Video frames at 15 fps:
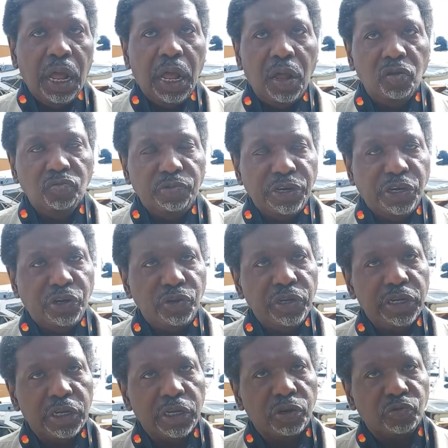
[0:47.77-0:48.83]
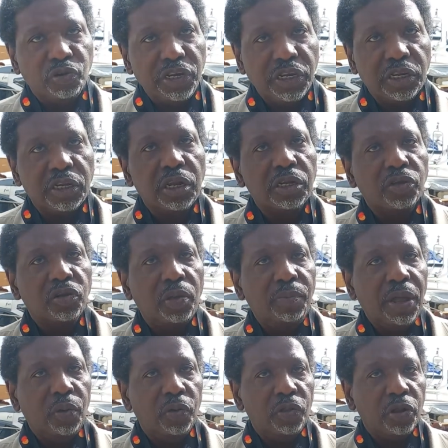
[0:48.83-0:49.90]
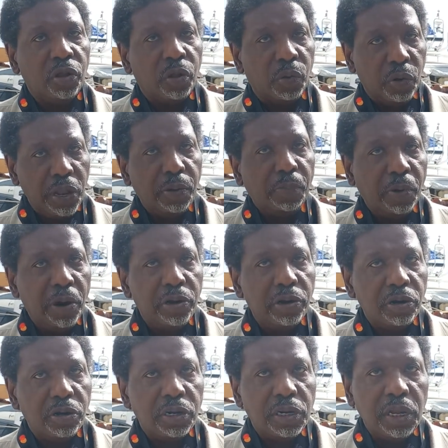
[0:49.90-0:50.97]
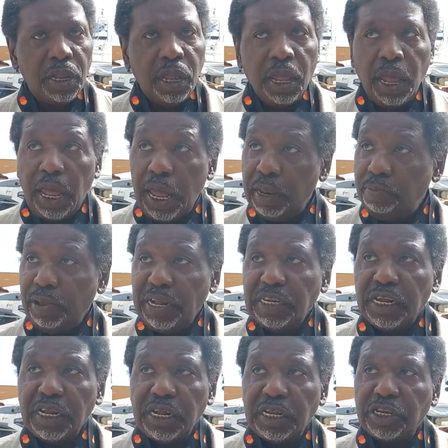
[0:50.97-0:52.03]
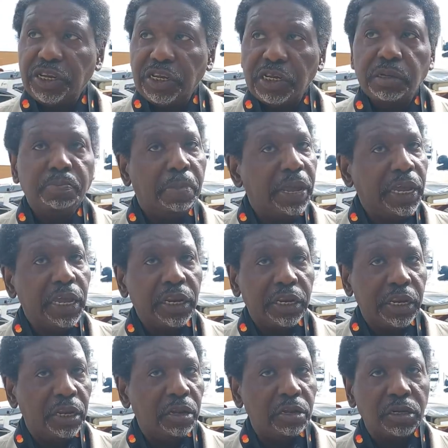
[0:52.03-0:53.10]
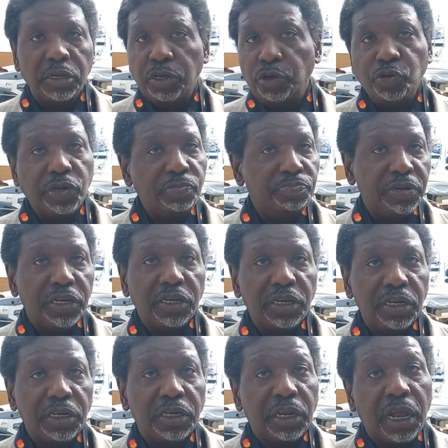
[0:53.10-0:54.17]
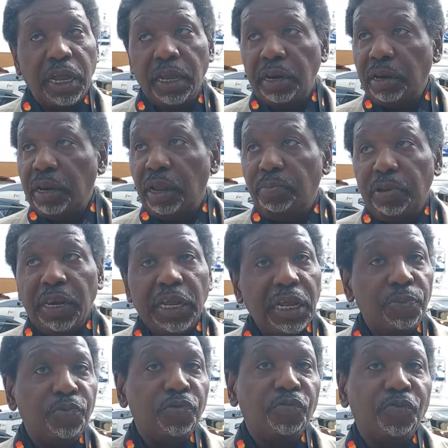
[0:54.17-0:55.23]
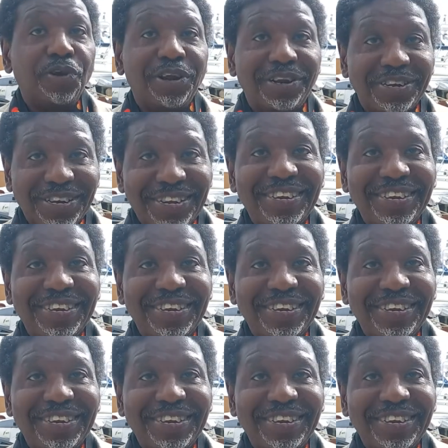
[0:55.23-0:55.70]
We'll be shooting in Greece, so I met with Greek partners. And basically, it's just making deals and doing business and meeting up with friends.